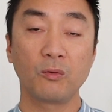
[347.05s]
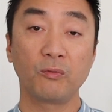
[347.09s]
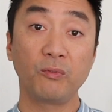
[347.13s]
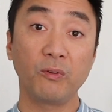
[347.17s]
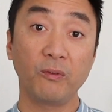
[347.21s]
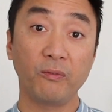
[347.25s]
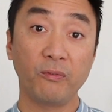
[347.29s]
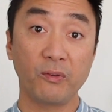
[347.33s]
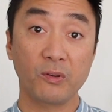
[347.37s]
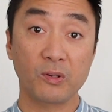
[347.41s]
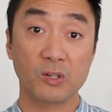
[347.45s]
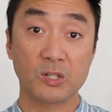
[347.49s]

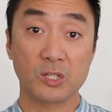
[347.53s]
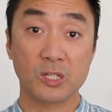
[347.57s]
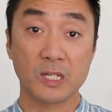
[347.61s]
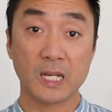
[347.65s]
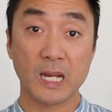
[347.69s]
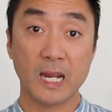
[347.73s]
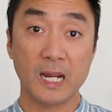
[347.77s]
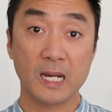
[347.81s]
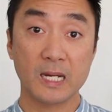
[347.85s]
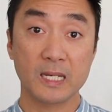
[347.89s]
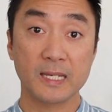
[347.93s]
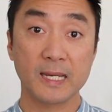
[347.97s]
fifth
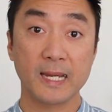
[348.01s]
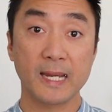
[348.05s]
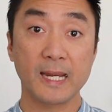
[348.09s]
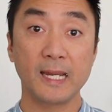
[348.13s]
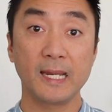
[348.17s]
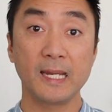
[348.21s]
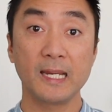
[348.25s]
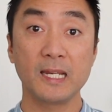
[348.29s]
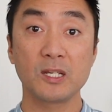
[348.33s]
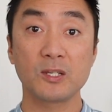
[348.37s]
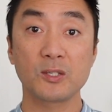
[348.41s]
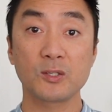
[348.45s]
exercise
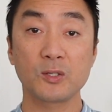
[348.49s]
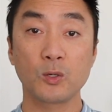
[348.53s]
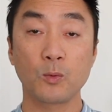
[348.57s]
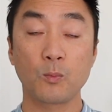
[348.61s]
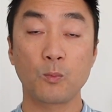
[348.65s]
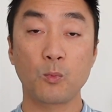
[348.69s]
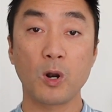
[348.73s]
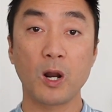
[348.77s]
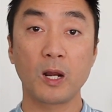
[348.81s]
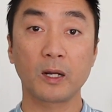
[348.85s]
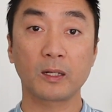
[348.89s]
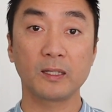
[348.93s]
is to
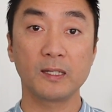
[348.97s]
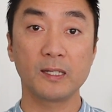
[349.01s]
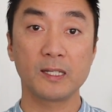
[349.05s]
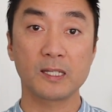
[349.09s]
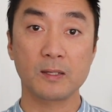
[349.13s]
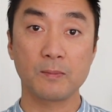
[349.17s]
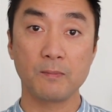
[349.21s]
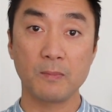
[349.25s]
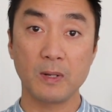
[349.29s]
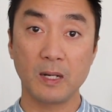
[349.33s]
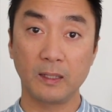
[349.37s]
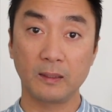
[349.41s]

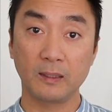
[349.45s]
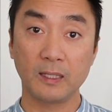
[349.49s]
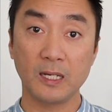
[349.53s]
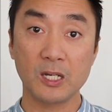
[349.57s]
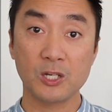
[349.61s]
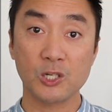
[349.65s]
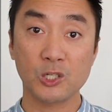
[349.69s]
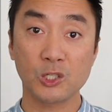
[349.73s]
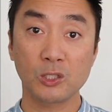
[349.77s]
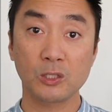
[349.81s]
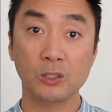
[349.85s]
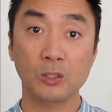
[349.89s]
practice
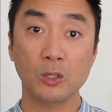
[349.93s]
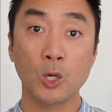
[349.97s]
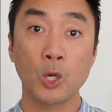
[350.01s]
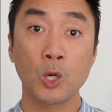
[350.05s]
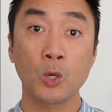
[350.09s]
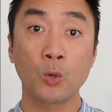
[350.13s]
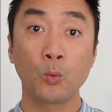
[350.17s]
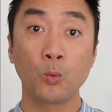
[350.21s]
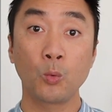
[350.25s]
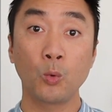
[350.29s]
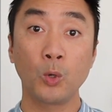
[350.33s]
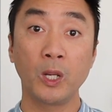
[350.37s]
meditation
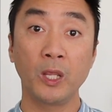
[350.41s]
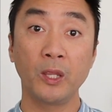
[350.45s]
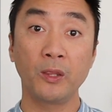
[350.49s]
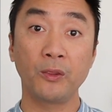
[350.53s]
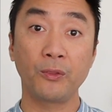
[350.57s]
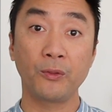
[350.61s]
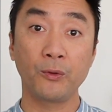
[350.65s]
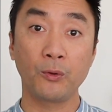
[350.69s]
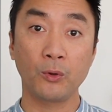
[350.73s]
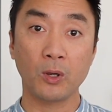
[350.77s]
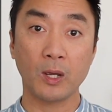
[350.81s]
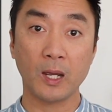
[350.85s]

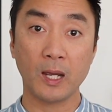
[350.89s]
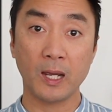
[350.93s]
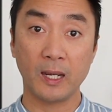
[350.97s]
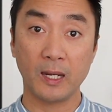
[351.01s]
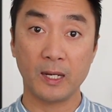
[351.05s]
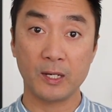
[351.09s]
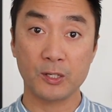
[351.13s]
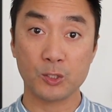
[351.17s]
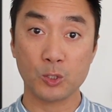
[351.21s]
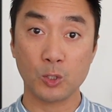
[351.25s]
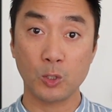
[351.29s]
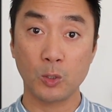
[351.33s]
with your
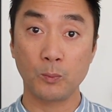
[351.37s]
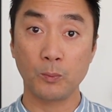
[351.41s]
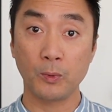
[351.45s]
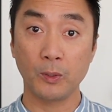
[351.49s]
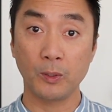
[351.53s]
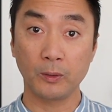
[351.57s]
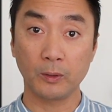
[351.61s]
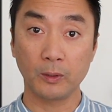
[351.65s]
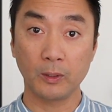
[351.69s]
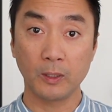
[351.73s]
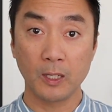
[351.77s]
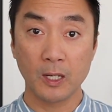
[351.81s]
eyes
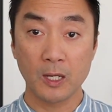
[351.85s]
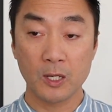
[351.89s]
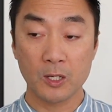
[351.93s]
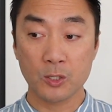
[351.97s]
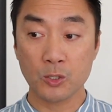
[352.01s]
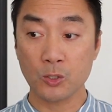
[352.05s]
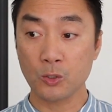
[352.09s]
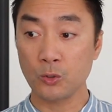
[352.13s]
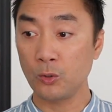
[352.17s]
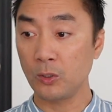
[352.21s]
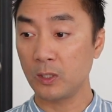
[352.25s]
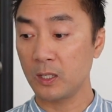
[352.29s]
open.
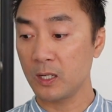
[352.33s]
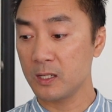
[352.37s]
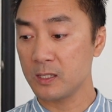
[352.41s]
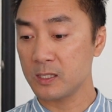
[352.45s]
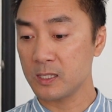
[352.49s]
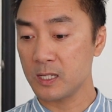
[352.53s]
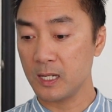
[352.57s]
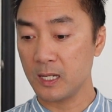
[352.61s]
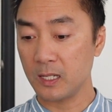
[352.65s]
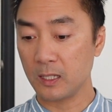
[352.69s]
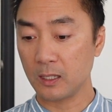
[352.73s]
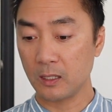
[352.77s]
So you can
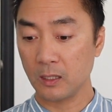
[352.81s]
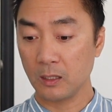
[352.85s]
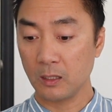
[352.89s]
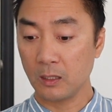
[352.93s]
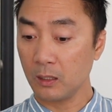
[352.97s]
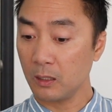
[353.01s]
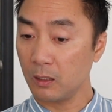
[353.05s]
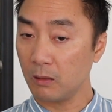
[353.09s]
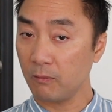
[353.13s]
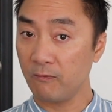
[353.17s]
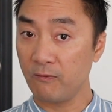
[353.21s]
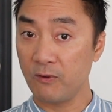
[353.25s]
take
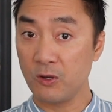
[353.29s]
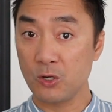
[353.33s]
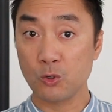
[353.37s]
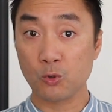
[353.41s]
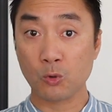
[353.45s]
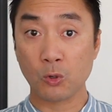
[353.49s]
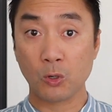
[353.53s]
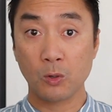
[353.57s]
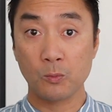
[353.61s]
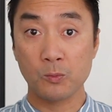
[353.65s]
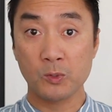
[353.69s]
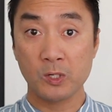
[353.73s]
a
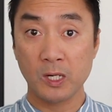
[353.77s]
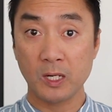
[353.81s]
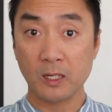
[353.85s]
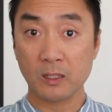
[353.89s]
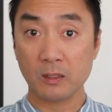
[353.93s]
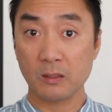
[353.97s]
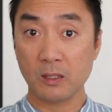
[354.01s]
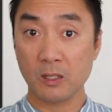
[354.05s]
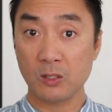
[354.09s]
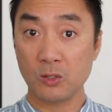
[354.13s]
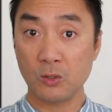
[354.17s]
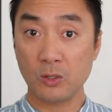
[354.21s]
visual
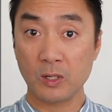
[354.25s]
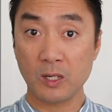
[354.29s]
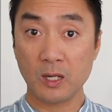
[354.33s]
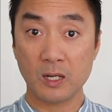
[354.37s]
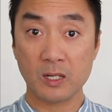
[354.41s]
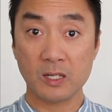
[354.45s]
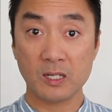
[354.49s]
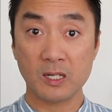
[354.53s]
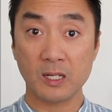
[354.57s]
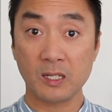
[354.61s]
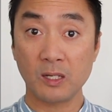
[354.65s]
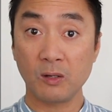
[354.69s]
object that you
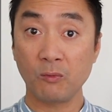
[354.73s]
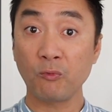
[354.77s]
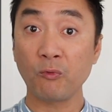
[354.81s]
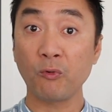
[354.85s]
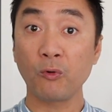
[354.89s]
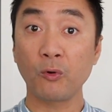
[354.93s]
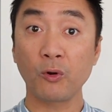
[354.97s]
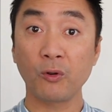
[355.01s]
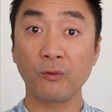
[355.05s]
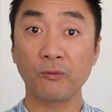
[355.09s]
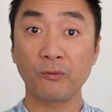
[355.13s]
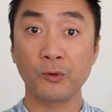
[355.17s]
can set in
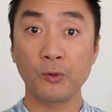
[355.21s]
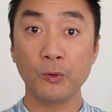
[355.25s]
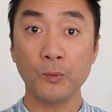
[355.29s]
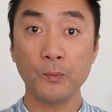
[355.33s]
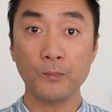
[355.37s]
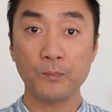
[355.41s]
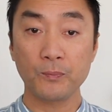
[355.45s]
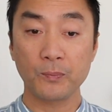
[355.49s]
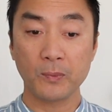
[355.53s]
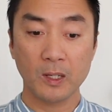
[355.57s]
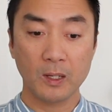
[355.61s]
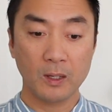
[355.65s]
front of you,
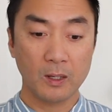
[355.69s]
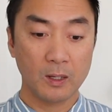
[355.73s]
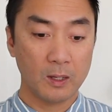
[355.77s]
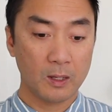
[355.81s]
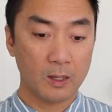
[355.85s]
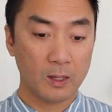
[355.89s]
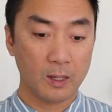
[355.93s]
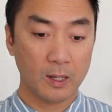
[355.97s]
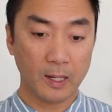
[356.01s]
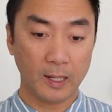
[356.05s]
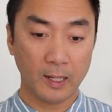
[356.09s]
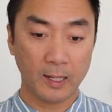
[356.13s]

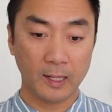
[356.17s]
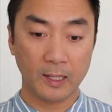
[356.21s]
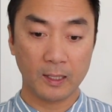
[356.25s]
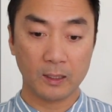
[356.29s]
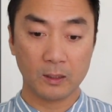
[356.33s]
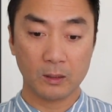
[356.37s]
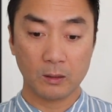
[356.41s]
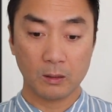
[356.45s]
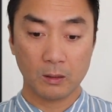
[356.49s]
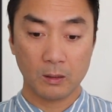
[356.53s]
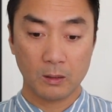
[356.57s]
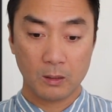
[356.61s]

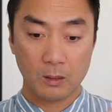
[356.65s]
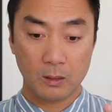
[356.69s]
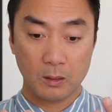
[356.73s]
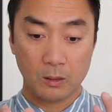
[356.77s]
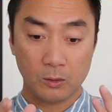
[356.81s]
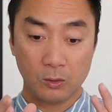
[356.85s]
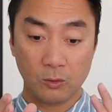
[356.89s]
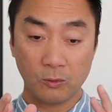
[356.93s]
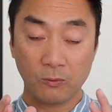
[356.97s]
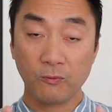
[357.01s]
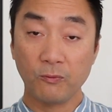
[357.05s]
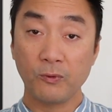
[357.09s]
and
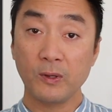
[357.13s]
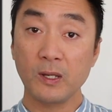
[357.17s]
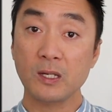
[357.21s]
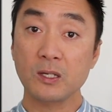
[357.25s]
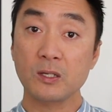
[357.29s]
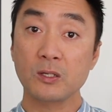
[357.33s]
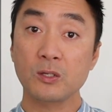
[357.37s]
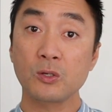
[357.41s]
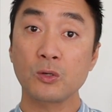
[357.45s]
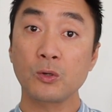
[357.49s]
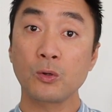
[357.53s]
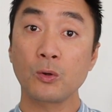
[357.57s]
you
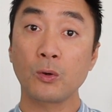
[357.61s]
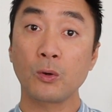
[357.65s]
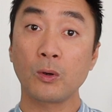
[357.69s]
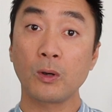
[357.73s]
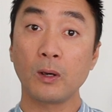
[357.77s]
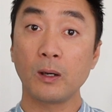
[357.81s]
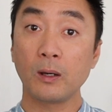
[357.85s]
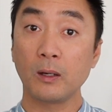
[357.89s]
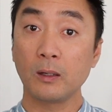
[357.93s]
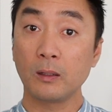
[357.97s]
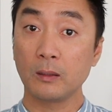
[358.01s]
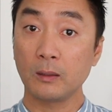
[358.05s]
fix
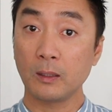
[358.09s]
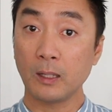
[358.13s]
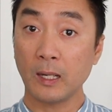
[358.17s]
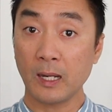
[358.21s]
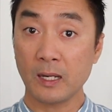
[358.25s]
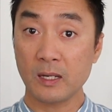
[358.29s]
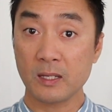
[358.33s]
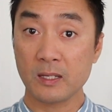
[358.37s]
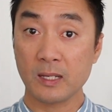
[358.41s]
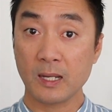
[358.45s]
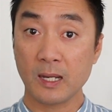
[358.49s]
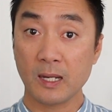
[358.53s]
your
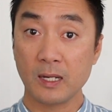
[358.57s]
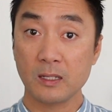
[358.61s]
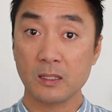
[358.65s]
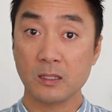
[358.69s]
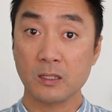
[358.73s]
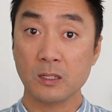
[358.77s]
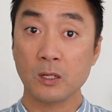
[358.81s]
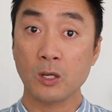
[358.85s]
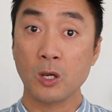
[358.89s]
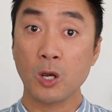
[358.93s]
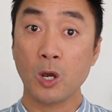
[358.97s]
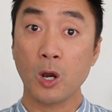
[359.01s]
eyesight
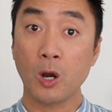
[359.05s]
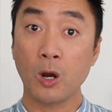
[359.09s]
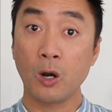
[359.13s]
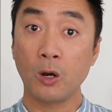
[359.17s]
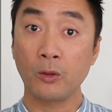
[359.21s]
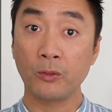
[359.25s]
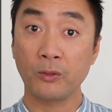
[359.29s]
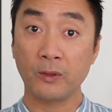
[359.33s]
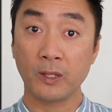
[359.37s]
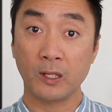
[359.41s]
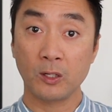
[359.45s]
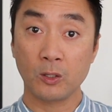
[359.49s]

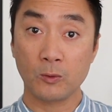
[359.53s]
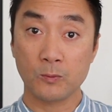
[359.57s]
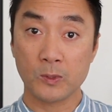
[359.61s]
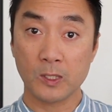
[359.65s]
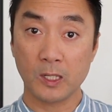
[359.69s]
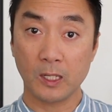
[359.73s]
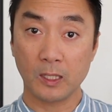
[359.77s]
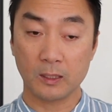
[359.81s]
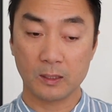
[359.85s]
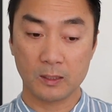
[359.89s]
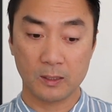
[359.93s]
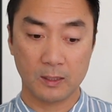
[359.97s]
on that
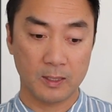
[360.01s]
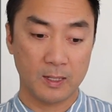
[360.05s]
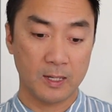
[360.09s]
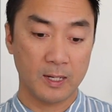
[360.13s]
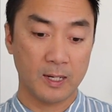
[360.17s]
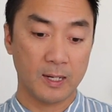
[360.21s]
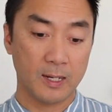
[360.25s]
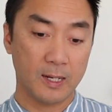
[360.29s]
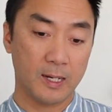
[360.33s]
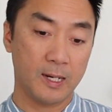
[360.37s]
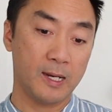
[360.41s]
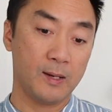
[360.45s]
object.
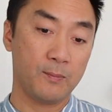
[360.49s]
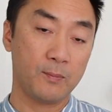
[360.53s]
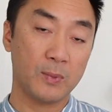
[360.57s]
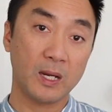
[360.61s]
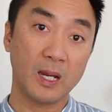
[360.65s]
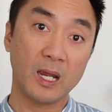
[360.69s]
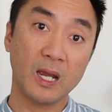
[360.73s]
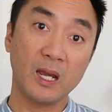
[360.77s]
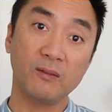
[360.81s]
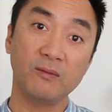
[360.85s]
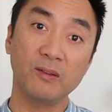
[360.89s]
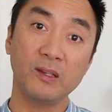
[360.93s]
And by
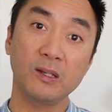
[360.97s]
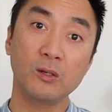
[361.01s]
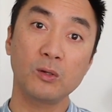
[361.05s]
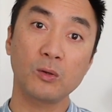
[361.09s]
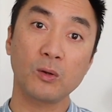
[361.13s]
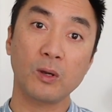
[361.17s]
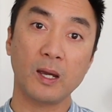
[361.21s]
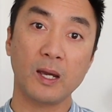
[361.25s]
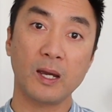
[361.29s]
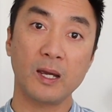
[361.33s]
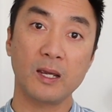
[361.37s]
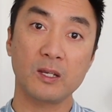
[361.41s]
having
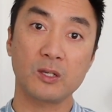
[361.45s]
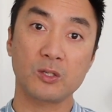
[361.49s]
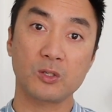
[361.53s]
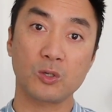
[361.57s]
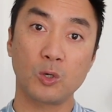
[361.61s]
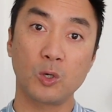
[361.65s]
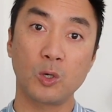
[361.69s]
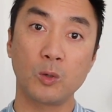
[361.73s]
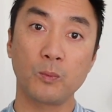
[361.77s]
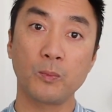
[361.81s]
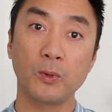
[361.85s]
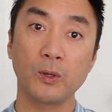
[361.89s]
your eyes
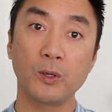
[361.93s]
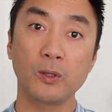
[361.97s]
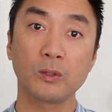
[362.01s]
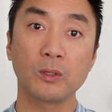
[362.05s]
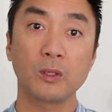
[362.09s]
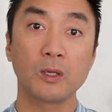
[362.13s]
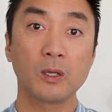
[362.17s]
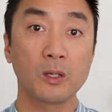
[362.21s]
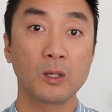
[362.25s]
open,